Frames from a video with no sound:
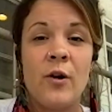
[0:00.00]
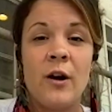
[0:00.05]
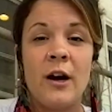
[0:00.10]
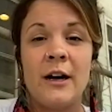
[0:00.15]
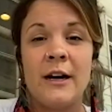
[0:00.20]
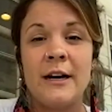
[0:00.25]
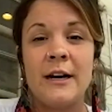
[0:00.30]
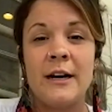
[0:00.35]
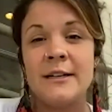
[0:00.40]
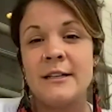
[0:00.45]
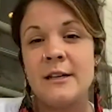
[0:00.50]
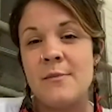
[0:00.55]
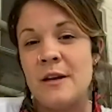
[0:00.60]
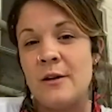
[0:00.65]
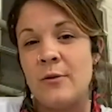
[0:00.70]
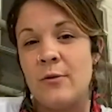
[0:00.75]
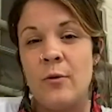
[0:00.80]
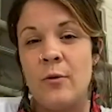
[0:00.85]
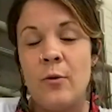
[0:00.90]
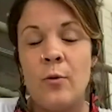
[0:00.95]
and to
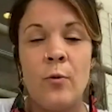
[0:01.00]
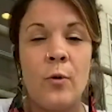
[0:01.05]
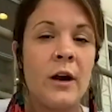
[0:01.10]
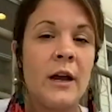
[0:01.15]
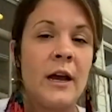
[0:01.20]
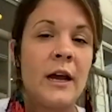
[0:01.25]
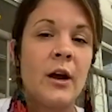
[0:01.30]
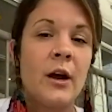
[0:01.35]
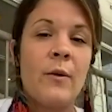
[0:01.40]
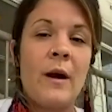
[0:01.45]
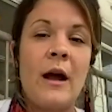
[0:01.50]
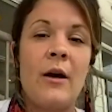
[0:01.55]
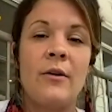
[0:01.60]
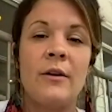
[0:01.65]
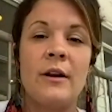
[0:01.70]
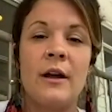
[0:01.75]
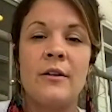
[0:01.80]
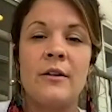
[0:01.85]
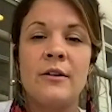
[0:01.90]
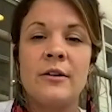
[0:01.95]
be working
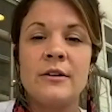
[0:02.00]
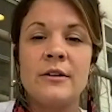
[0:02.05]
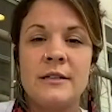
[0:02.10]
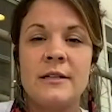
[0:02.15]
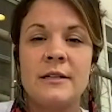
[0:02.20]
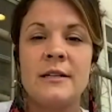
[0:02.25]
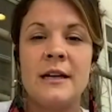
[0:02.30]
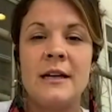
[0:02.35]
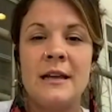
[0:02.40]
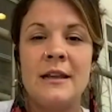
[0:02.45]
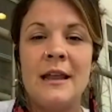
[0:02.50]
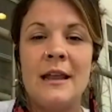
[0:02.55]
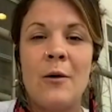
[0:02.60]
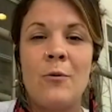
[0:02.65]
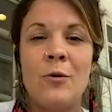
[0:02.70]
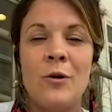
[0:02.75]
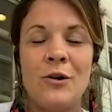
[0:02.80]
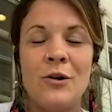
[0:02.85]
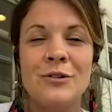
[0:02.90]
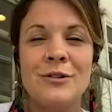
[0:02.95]
around others in
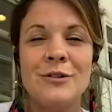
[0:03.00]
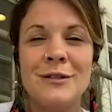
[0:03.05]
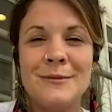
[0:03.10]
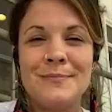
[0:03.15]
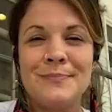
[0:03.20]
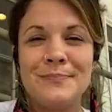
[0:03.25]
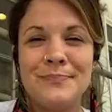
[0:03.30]
that world.